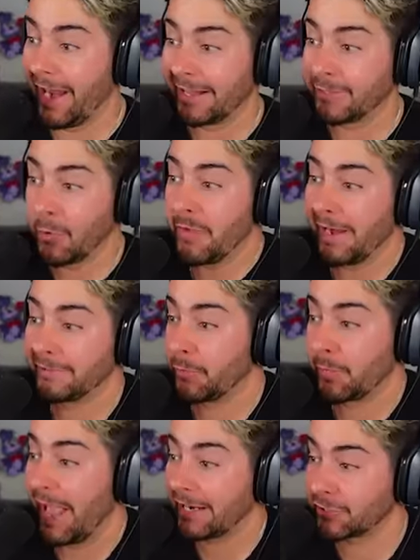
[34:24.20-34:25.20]
it. I don't get it.
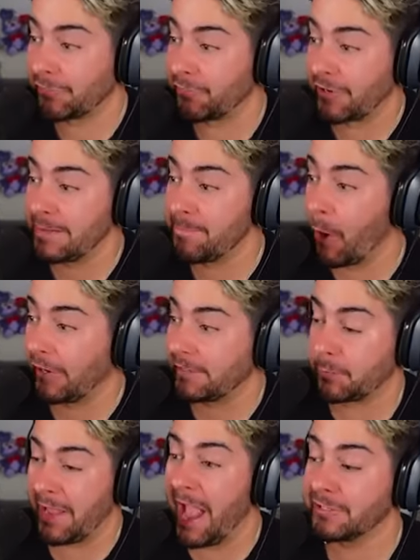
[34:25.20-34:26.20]
Did we actually free Bonnie?
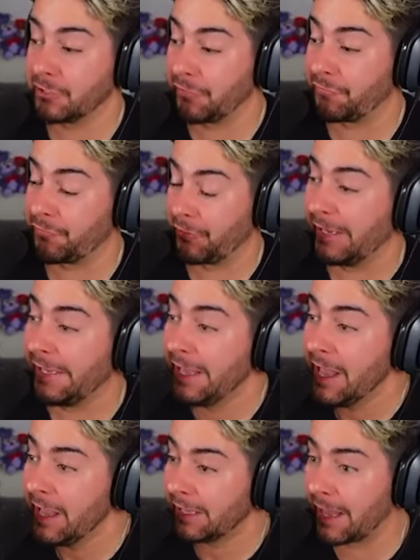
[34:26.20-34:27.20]
Did we actually free
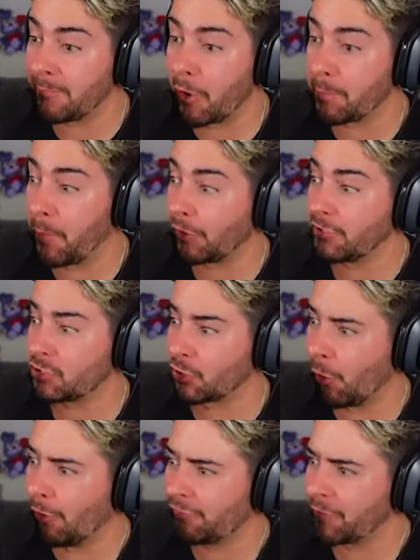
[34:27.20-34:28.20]
Glamrock Bonnie's
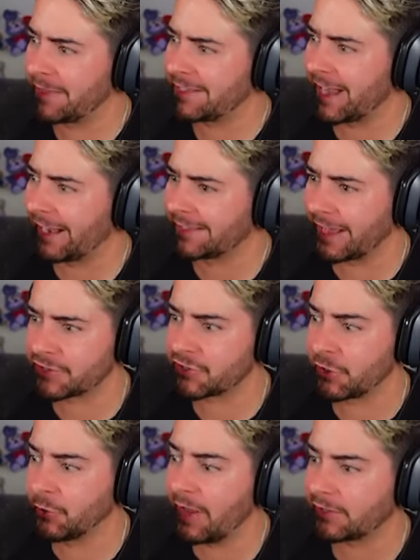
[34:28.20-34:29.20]
soul from inside that
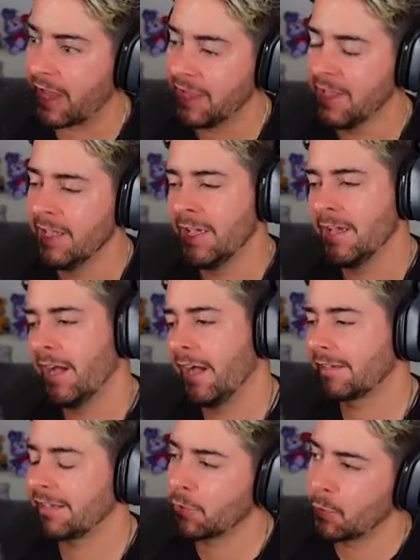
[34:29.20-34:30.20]
suit? I, I, I
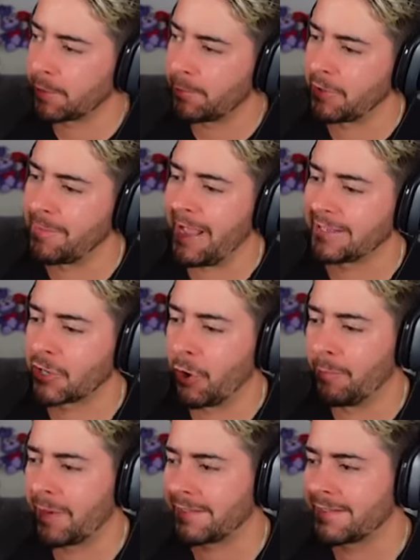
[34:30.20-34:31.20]
don't want to put the mask
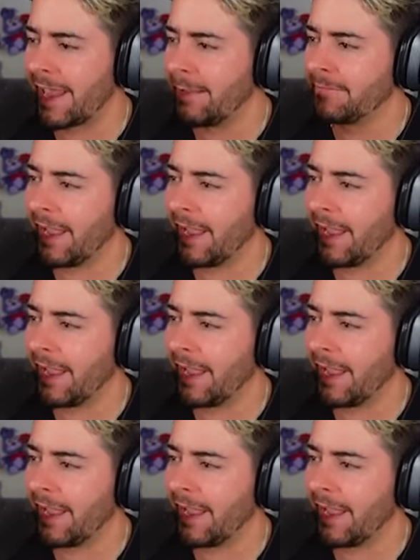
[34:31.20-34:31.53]
on, but at the same